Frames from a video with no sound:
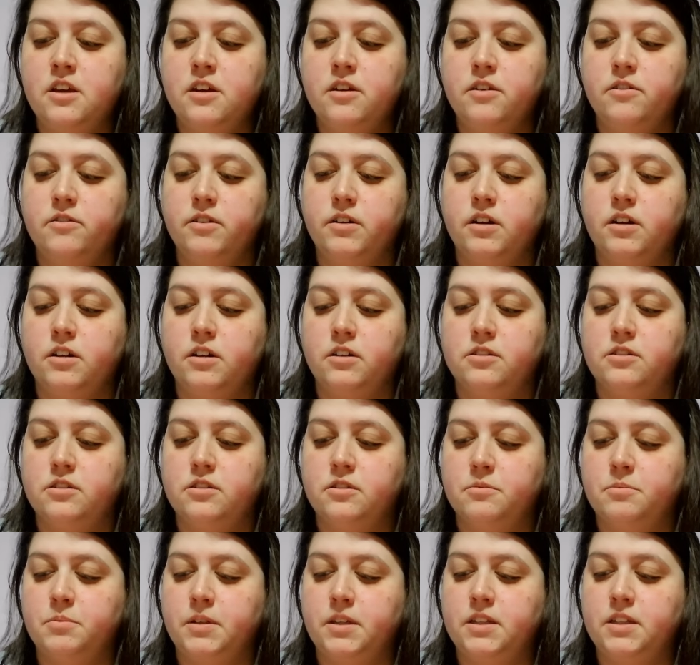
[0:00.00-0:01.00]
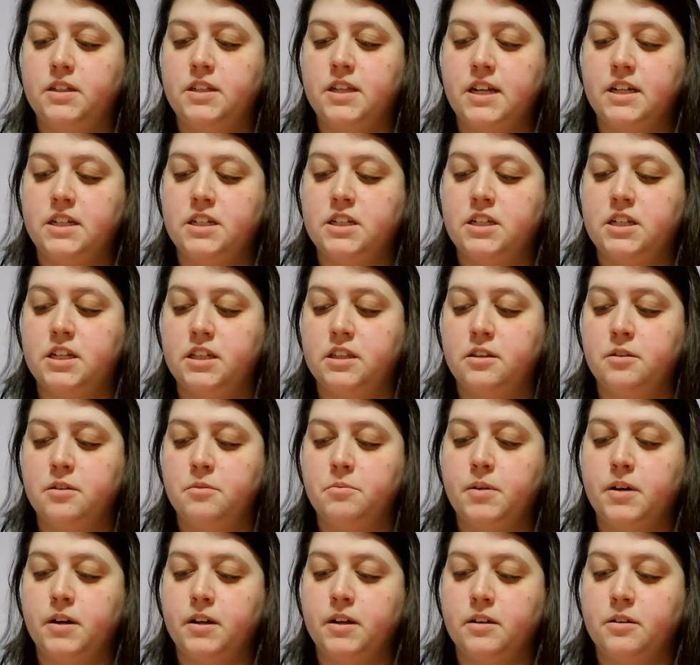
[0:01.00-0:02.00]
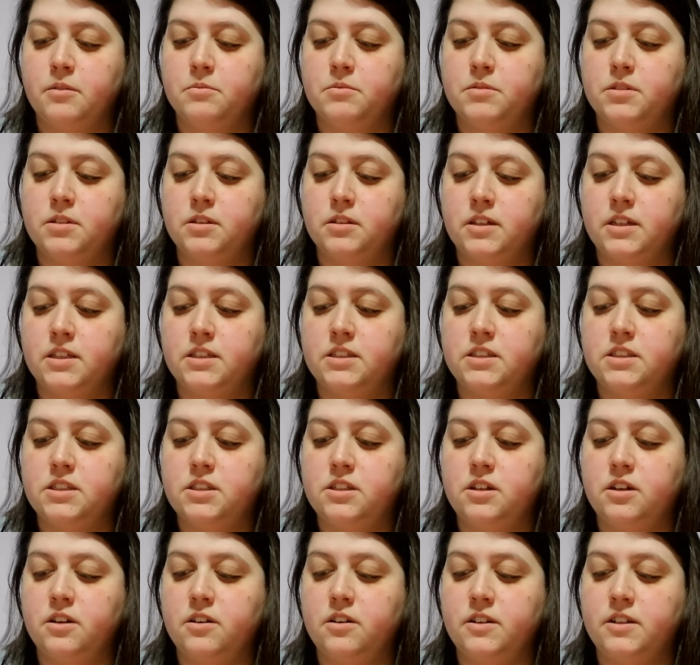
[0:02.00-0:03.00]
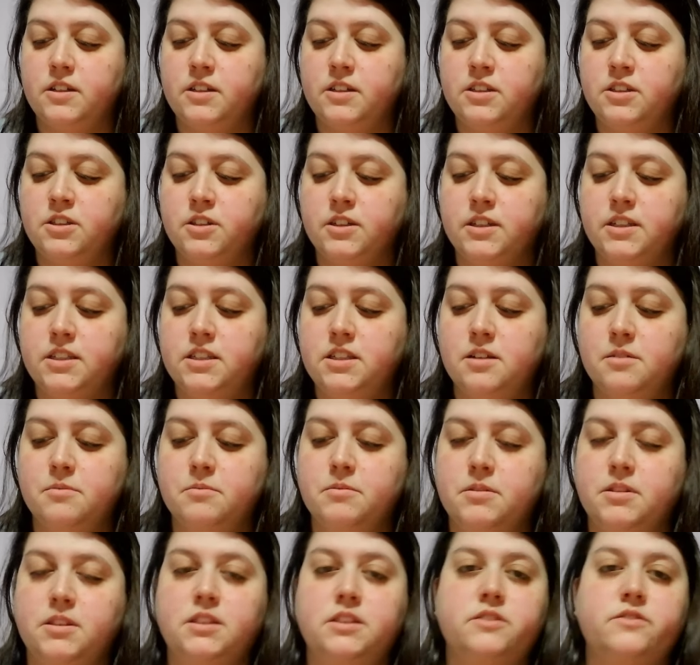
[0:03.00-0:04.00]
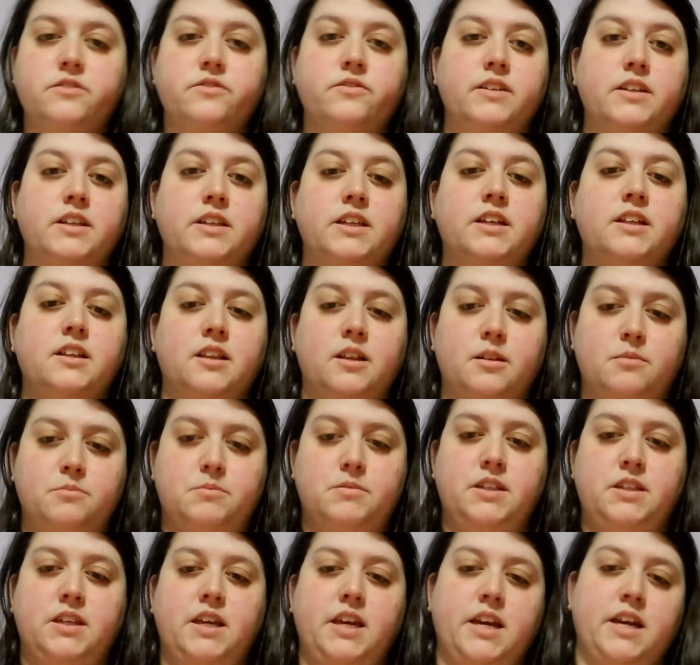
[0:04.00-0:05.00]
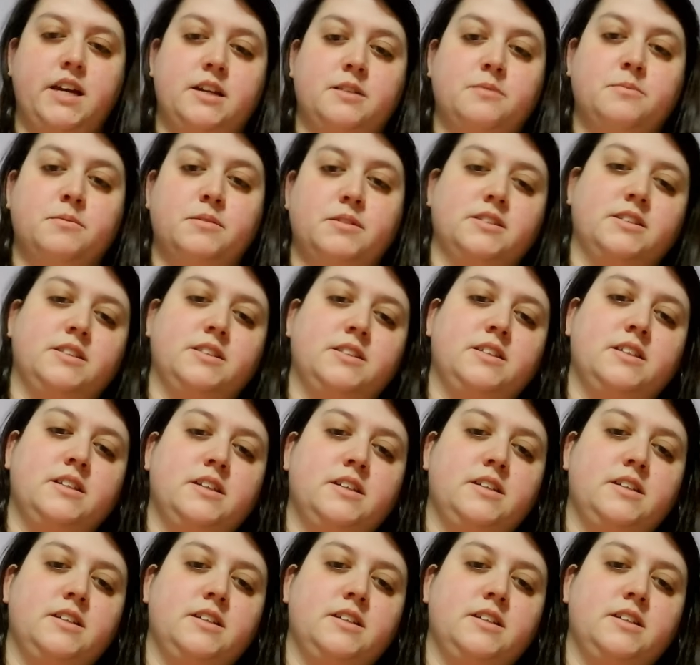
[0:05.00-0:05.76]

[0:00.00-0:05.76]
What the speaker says: will also be attached at the bottom. So let's go and enjoy some of these funny, clumsy animals.